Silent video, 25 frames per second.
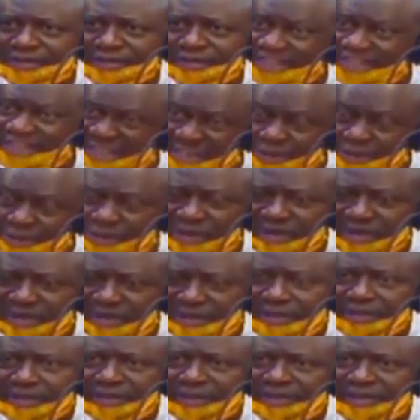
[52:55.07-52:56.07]

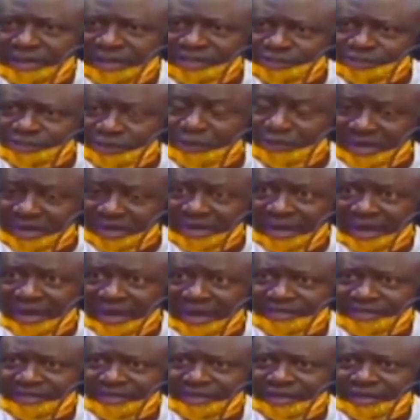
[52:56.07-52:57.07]
genuinely in some
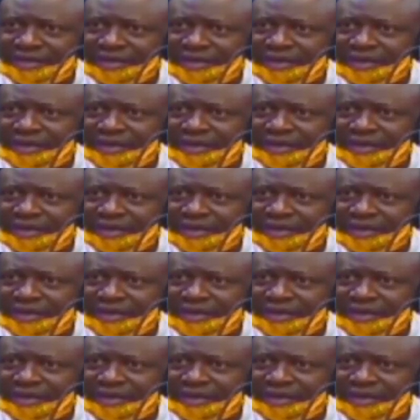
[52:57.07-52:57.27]
areas